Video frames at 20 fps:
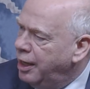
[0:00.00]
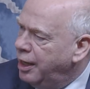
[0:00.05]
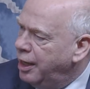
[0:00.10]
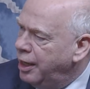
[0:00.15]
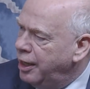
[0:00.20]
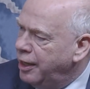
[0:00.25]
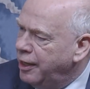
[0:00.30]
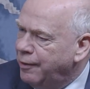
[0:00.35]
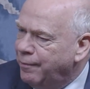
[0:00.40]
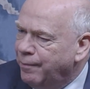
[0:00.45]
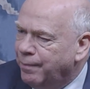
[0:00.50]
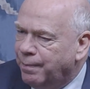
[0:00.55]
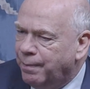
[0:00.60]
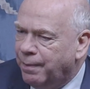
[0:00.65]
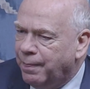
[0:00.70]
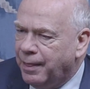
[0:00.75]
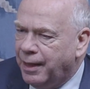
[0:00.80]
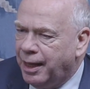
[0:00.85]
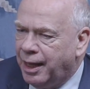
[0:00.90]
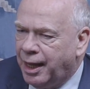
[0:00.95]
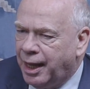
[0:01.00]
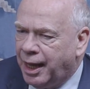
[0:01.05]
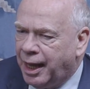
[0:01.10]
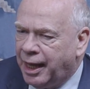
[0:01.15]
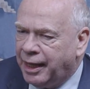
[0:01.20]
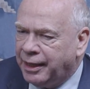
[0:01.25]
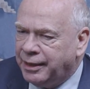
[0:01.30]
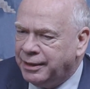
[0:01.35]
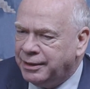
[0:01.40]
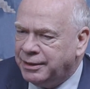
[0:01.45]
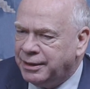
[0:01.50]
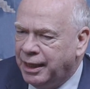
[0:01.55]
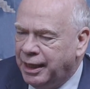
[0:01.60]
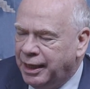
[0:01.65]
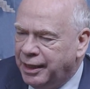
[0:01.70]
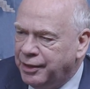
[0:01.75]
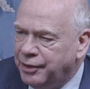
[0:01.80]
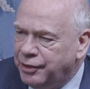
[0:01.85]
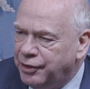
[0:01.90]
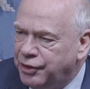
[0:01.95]
Um, and
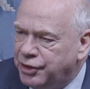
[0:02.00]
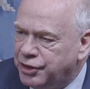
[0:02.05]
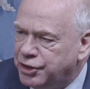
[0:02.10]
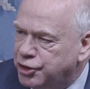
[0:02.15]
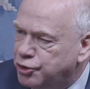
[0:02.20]
there's a